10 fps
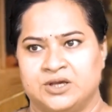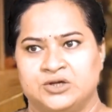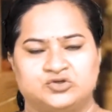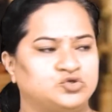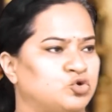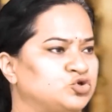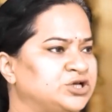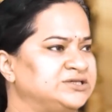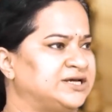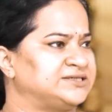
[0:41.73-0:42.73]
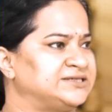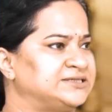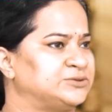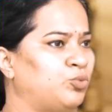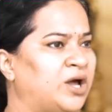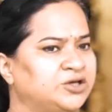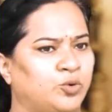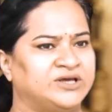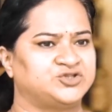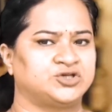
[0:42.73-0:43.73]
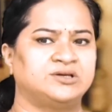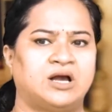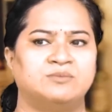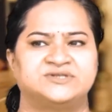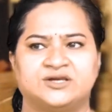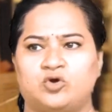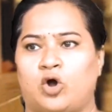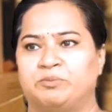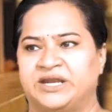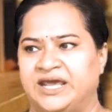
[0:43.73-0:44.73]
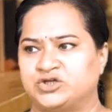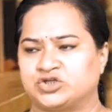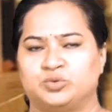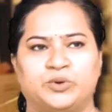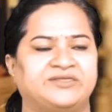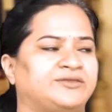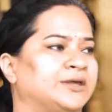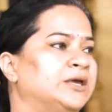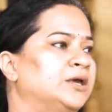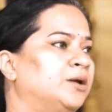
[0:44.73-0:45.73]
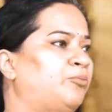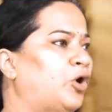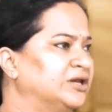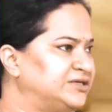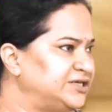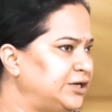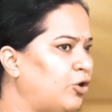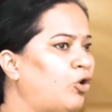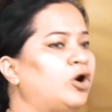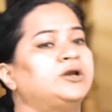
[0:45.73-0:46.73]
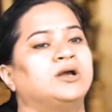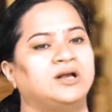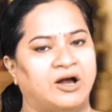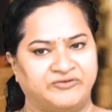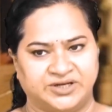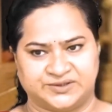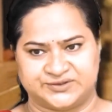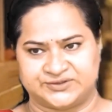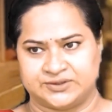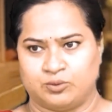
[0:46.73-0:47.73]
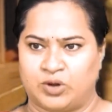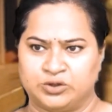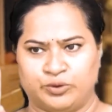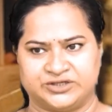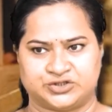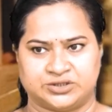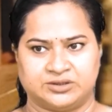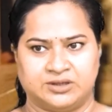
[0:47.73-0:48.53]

So social justice, one question comes in combination with polity or governance, one question.